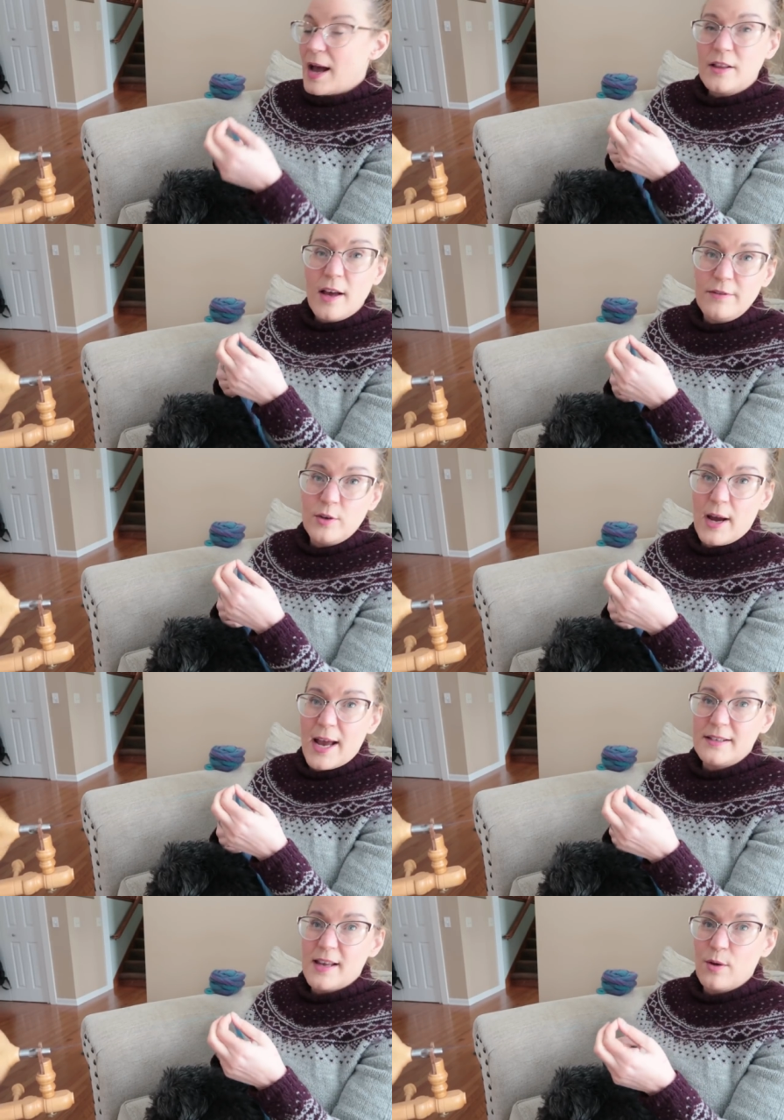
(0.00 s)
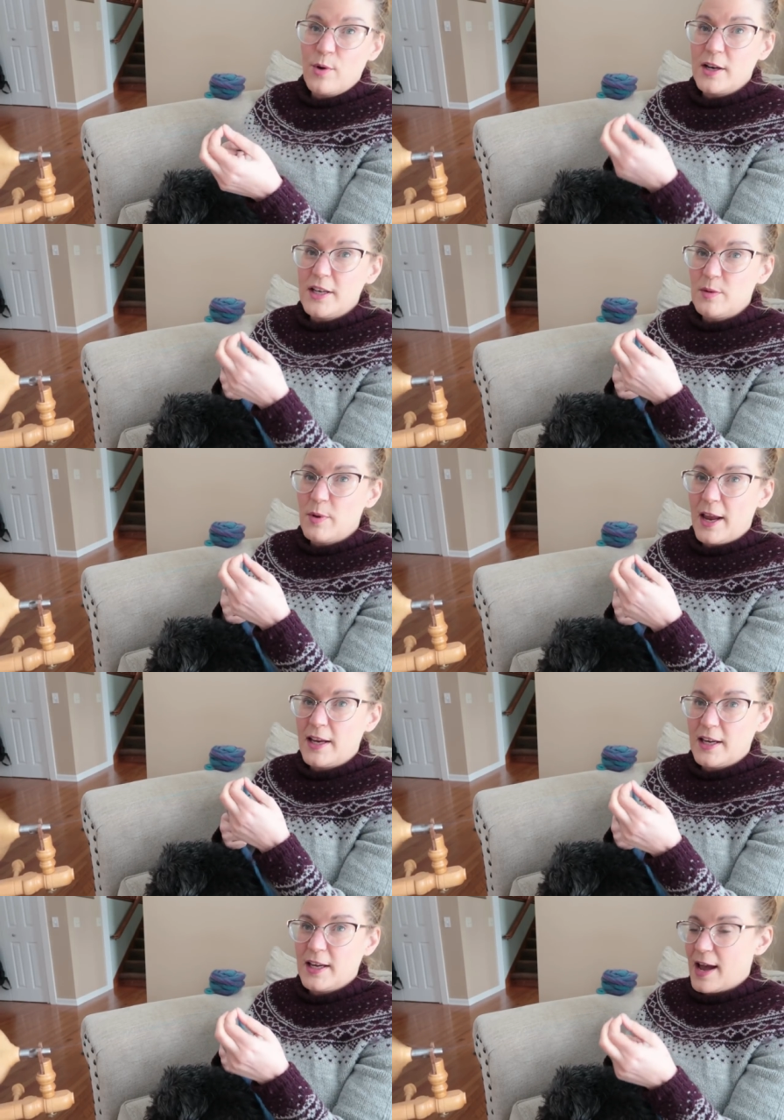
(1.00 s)
I love you guys. I want to keep
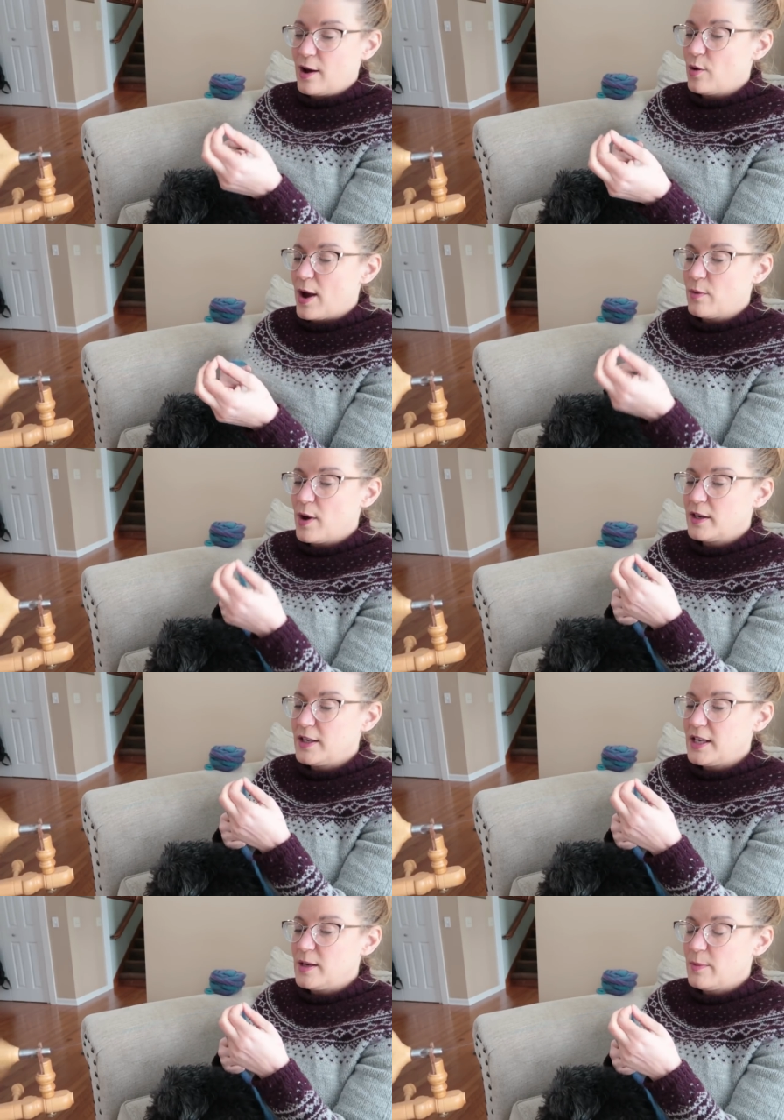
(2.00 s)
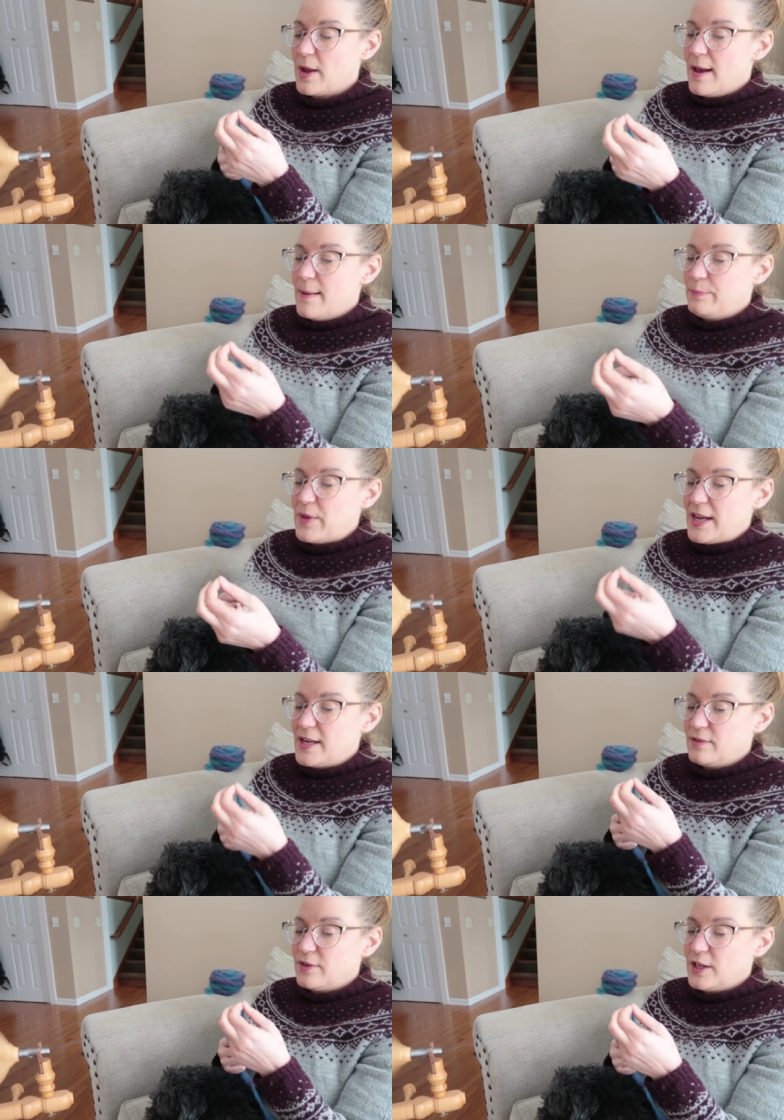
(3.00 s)
hanging out. I want to keep
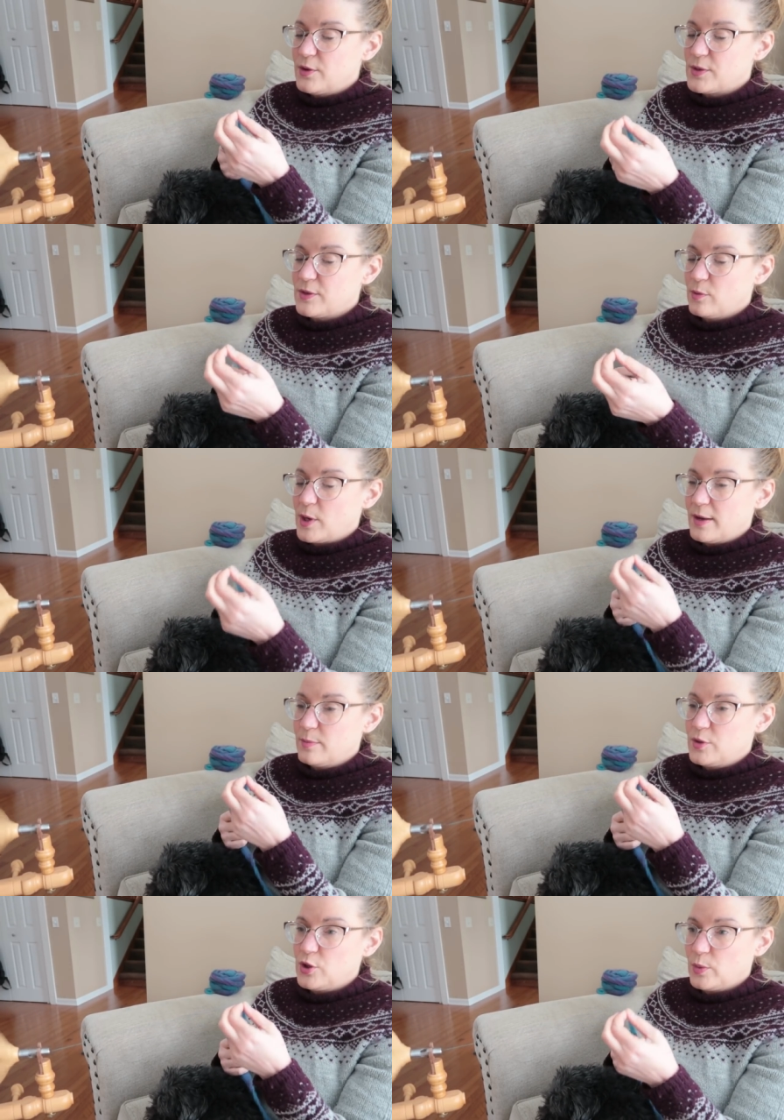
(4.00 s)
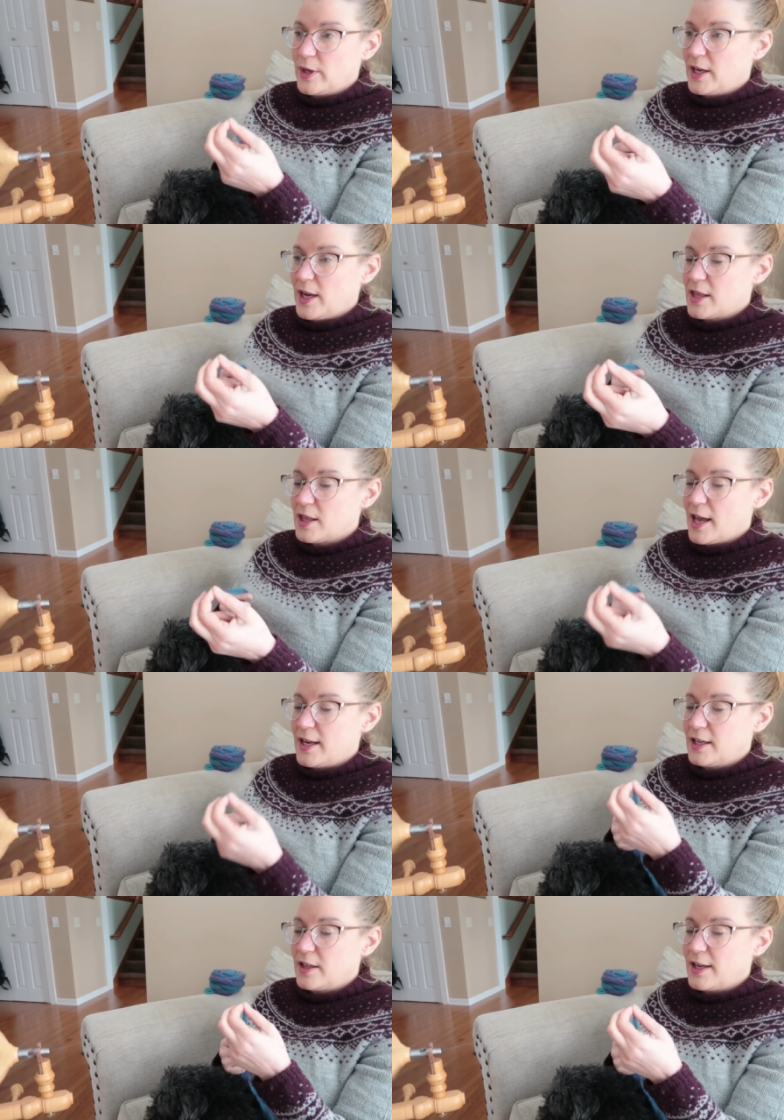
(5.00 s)
making videos of what I'm doing and
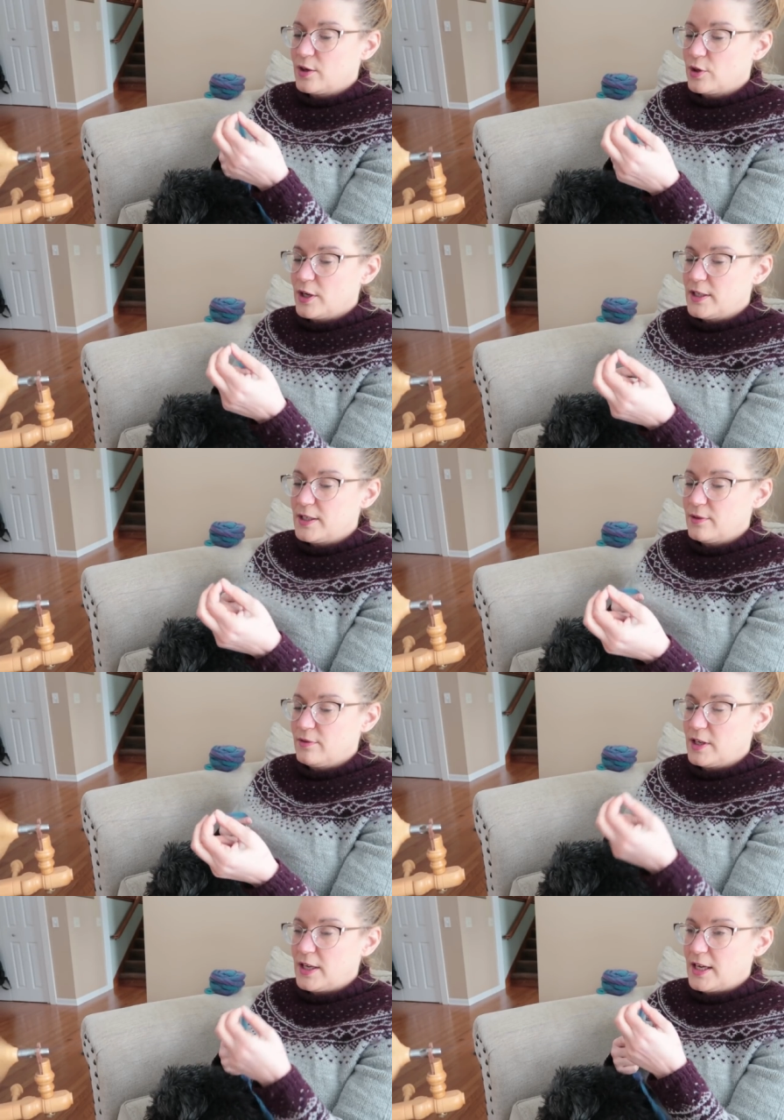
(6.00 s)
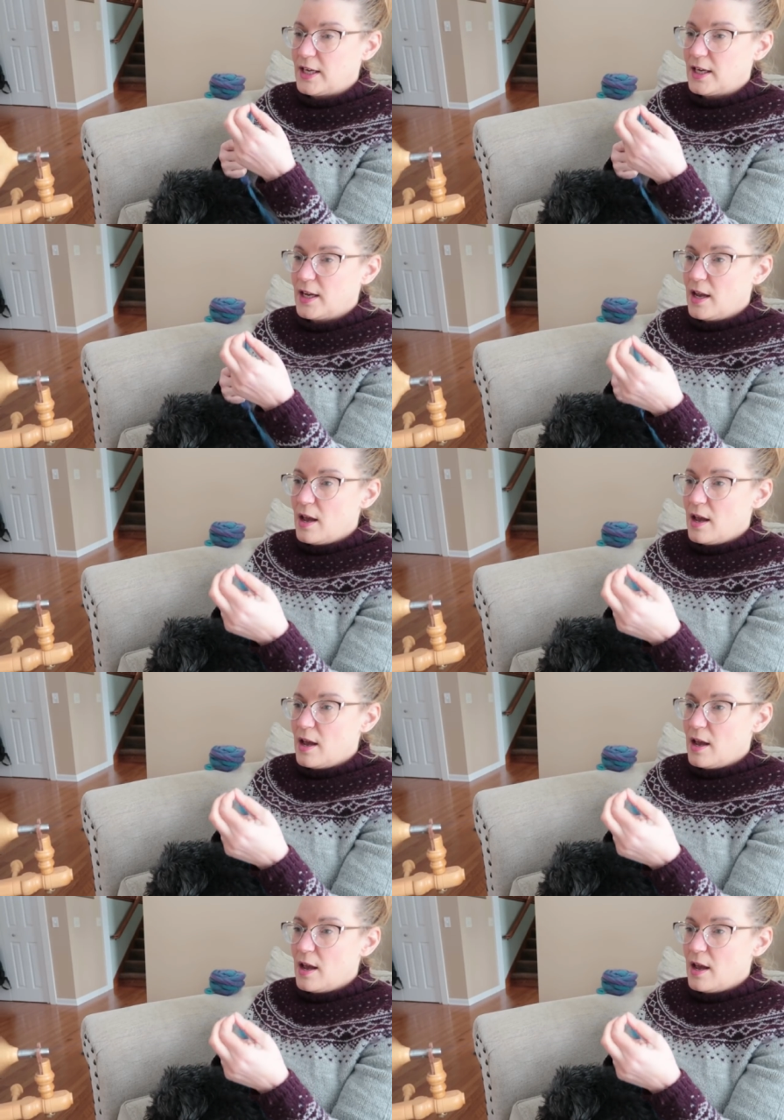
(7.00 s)
letting like creativity